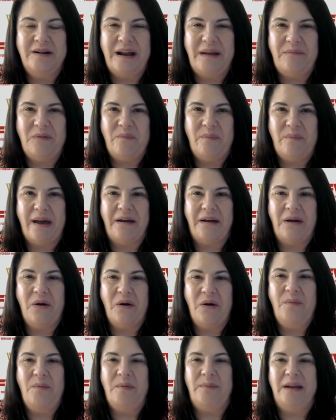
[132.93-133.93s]
I moved back
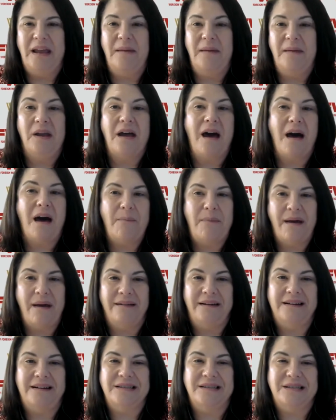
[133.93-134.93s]
home and became a
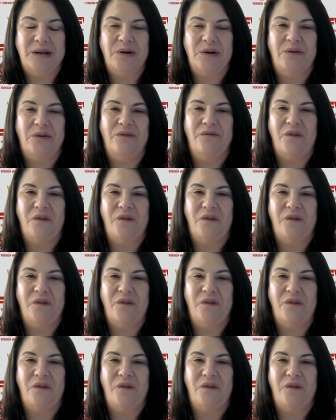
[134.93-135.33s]
compounding sterile